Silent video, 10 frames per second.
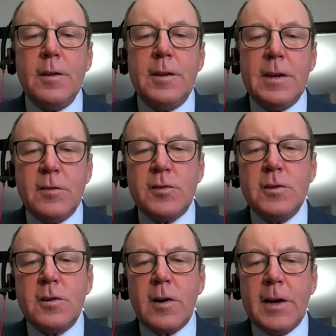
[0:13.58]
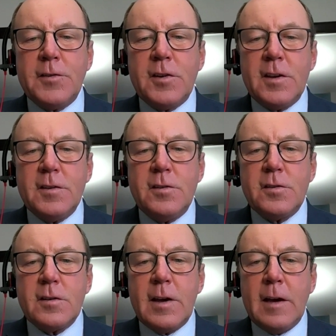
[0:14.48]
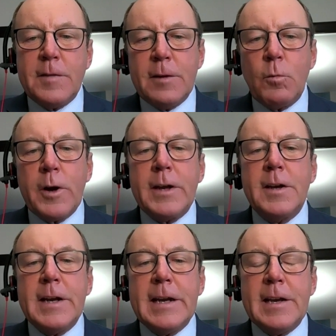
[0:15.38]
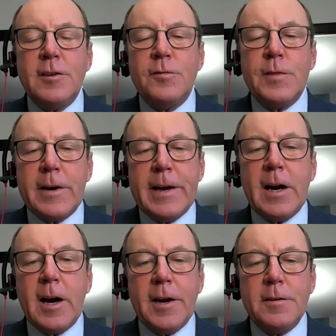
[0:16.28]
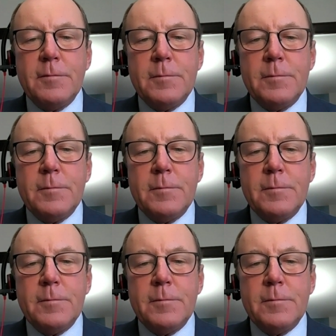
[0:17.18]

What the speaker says: These two crises have hit working Canadians very hard.